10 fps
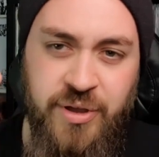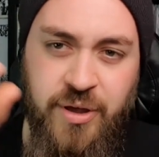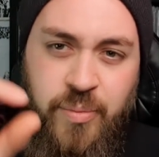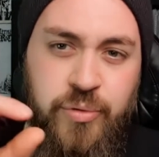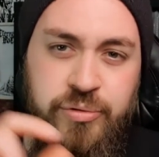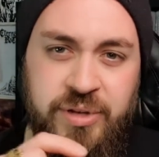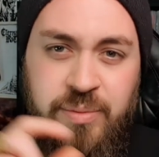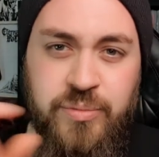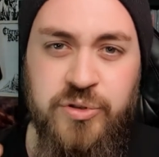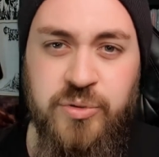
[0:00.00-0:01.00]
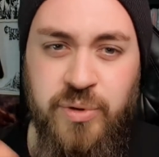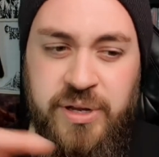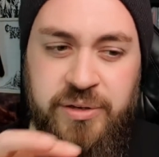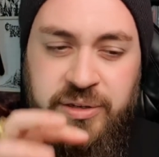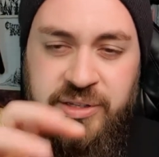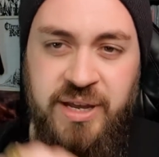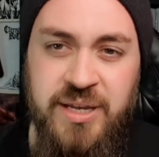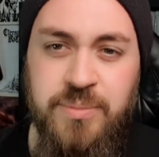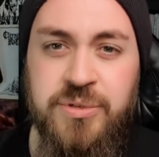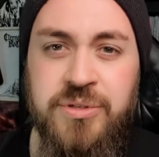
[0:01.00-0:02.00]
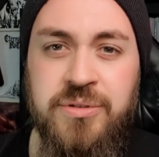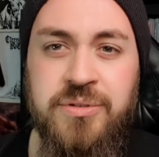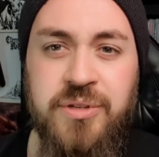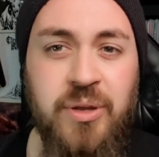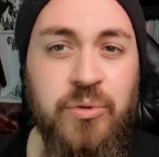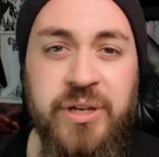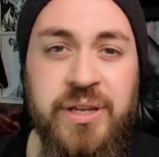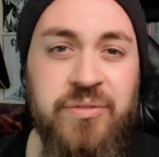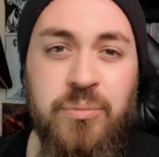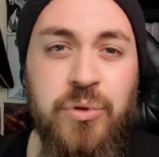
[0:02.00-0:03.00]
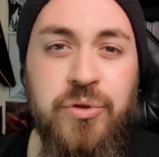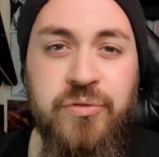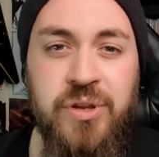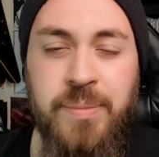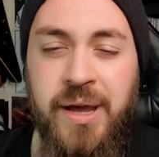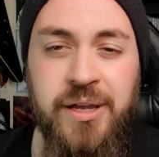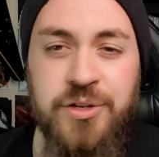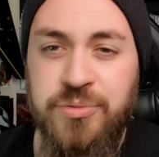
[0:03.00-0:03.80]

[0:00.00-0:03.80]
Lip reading: cardboard in between the tapes so they wouldn't even move in the package,